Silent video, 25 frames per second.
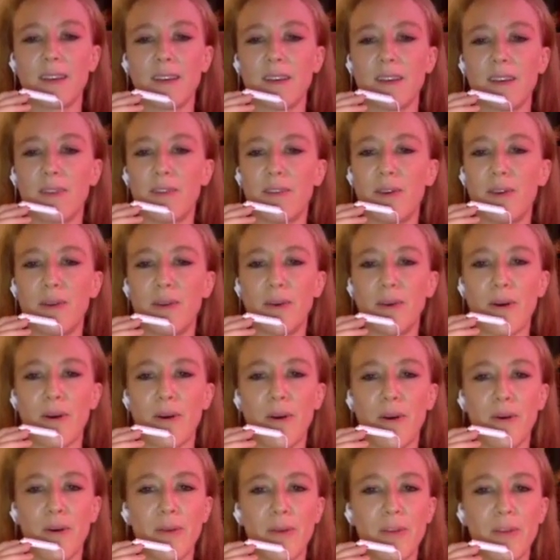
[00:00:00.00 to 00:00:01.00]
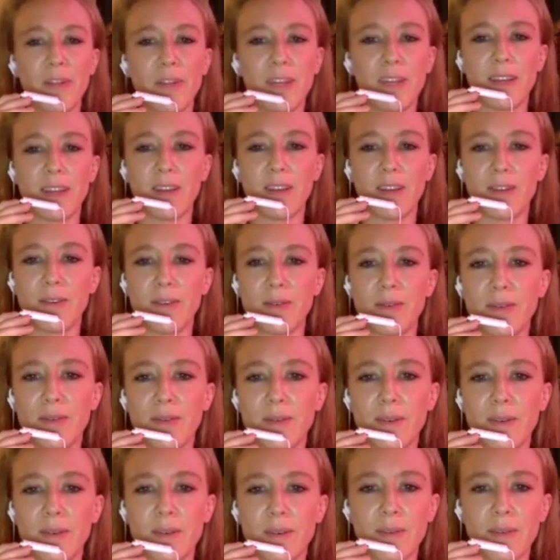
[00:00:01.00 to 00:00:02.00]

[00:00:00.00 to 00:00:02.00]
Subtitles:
If you only knew